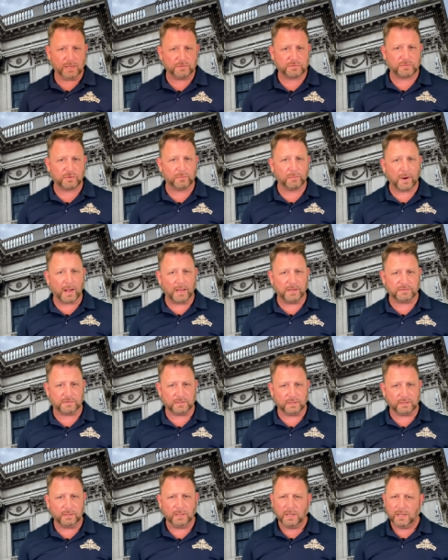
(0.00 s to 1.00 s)
Easter
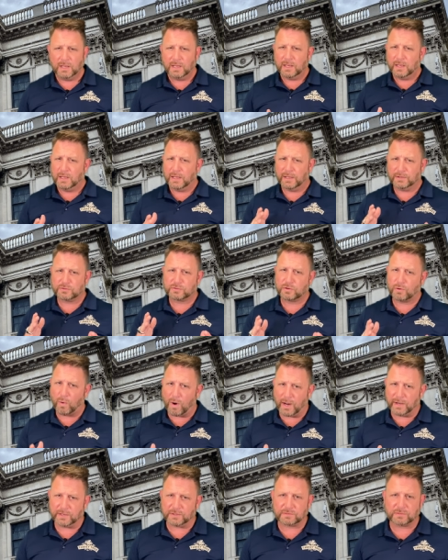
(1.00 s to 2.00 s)
Rising is
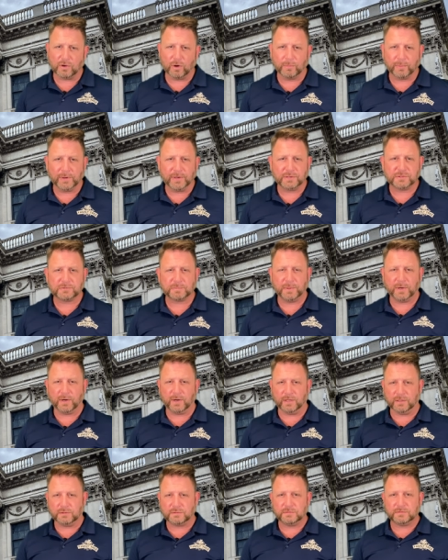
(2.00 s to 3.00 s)
quite a sobering
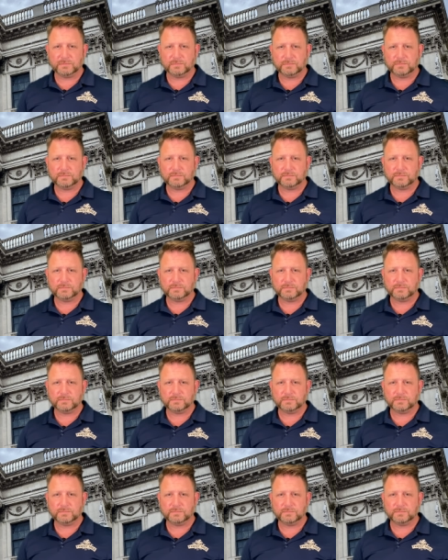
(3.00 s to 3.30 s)
experience.